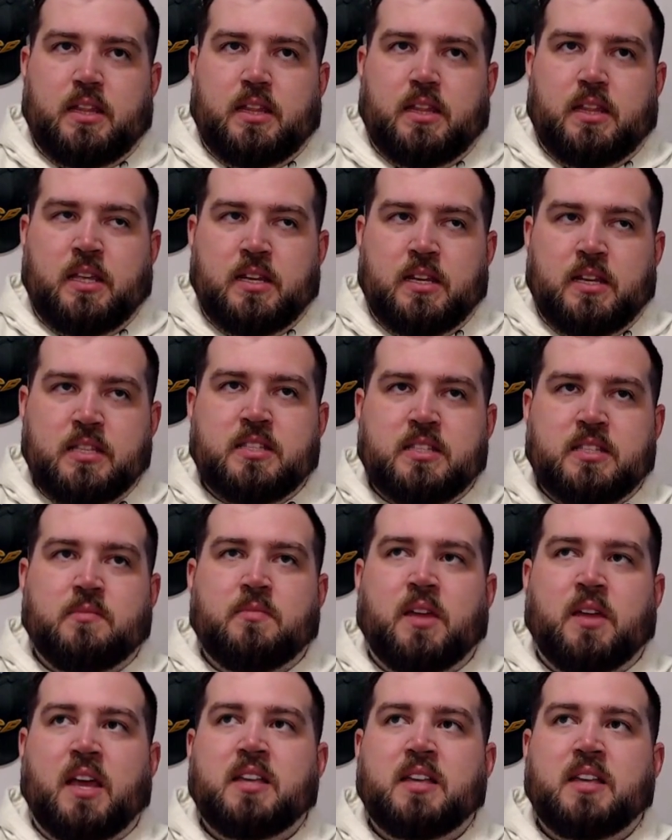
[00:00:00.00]
they did
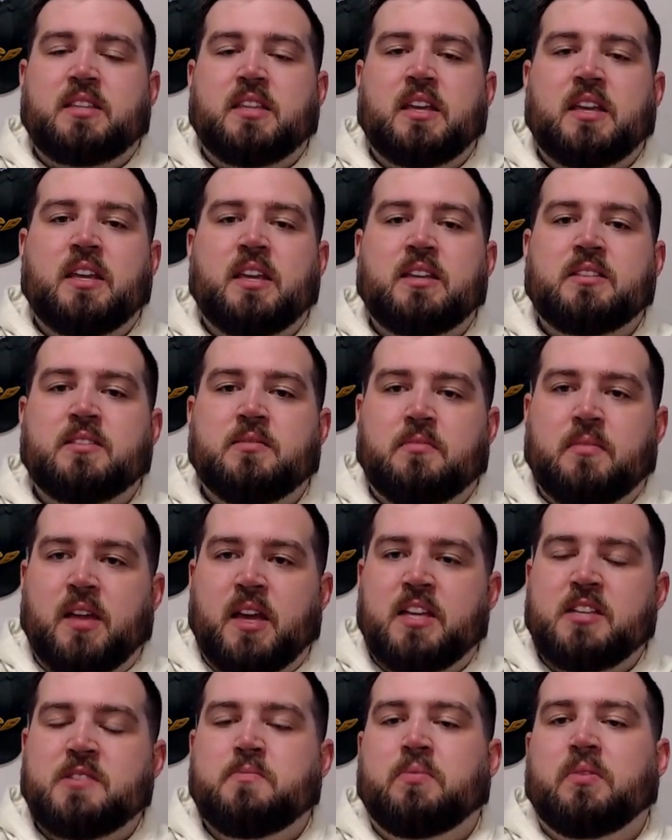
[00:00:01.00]
some nice things, some
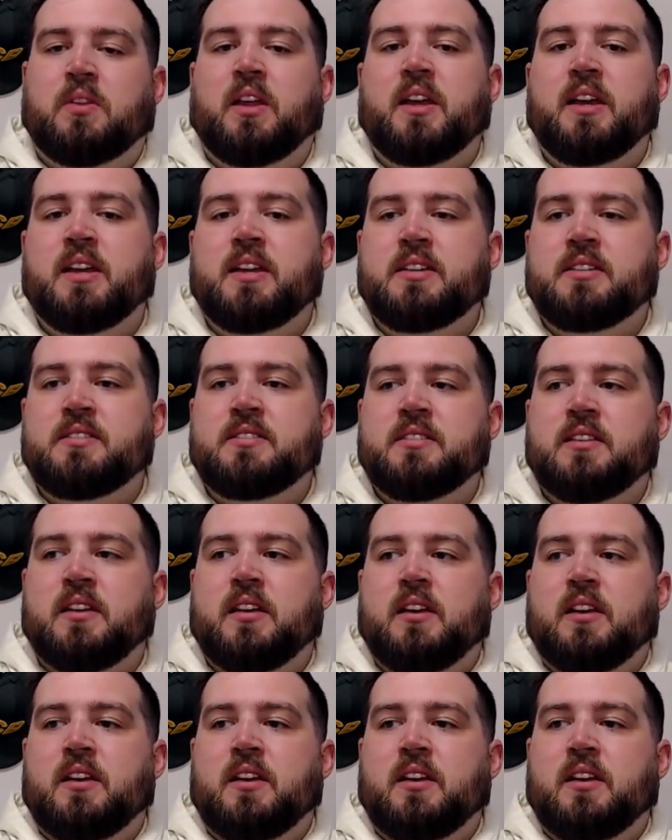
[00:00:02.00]
nice plays.